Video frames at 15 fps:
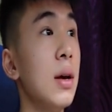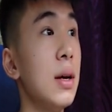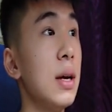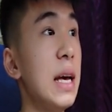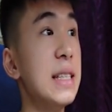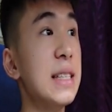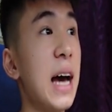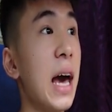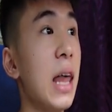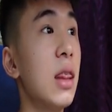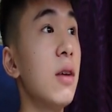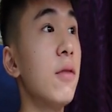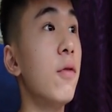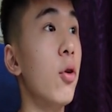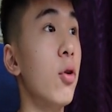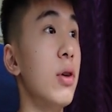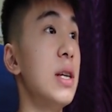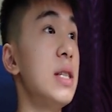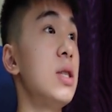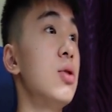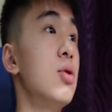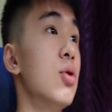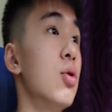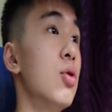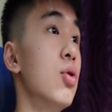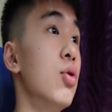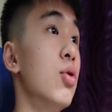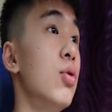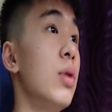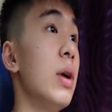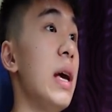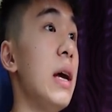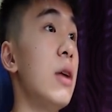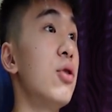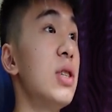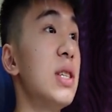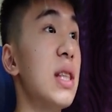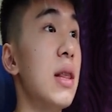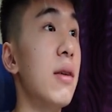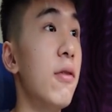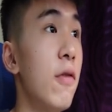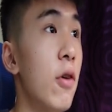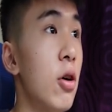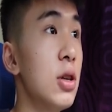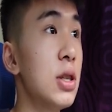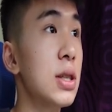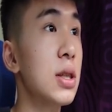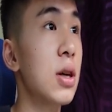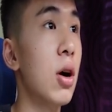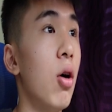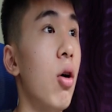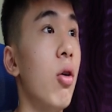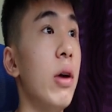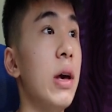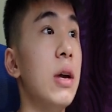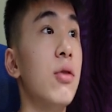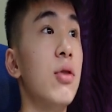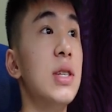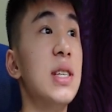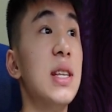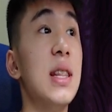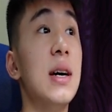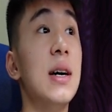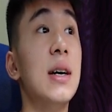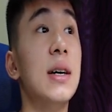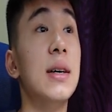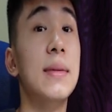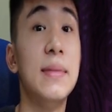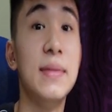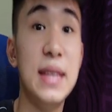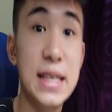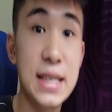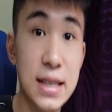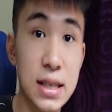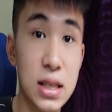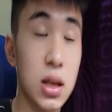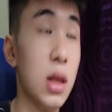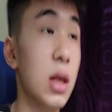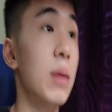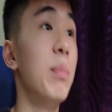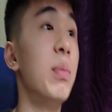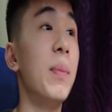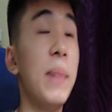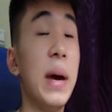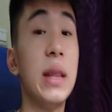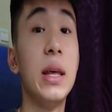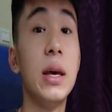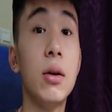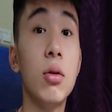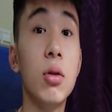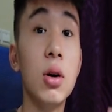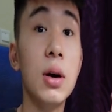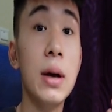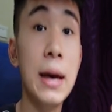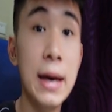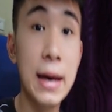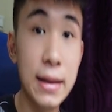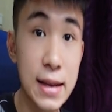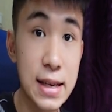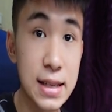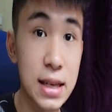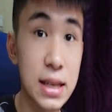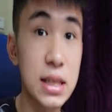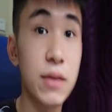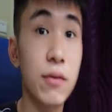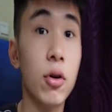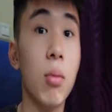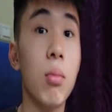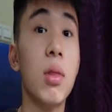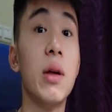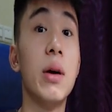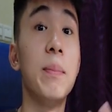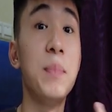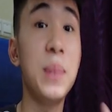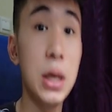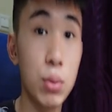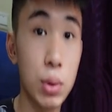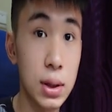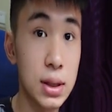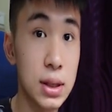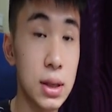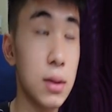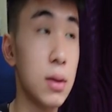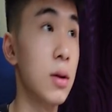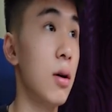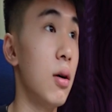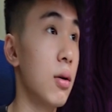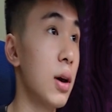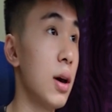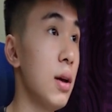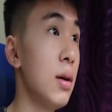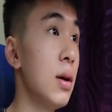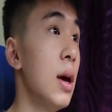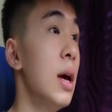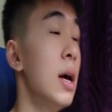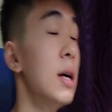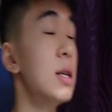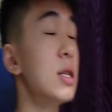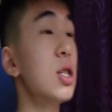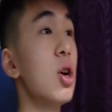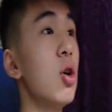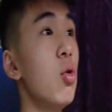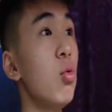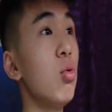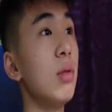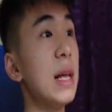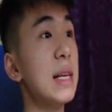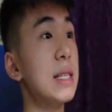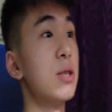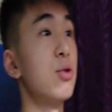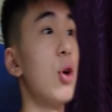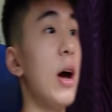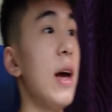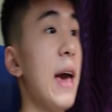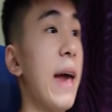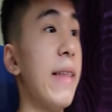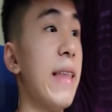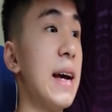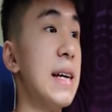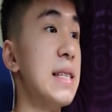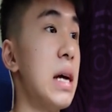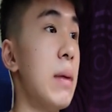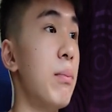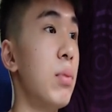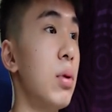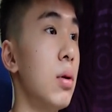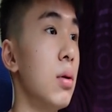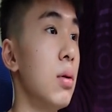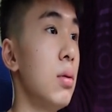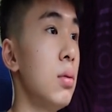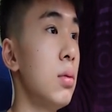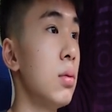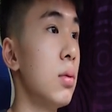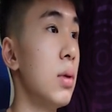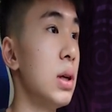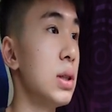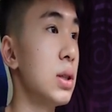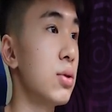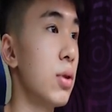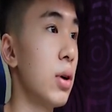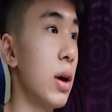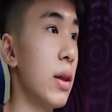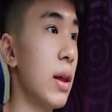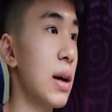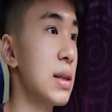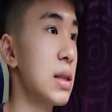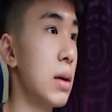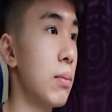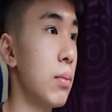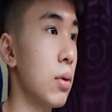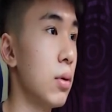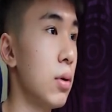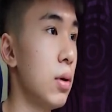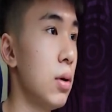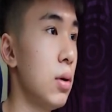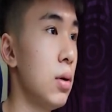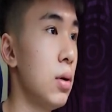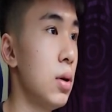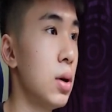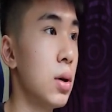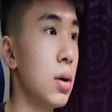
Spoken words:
it's either for us to increase the force or increase the distance, the perpendicular distance from the pivot. Okay, so let's try an example. Let's try an example here.